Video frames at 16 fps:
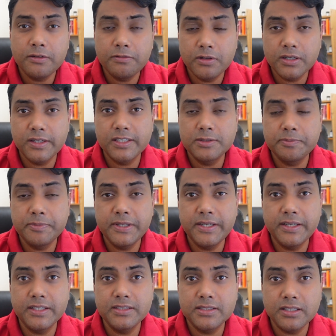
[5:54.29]
work
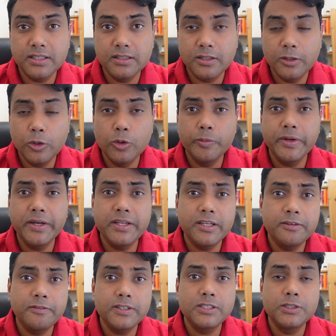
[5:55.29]
experience in the domain
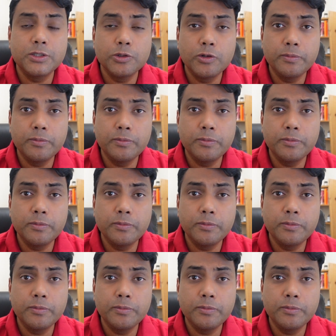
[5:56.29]
in which you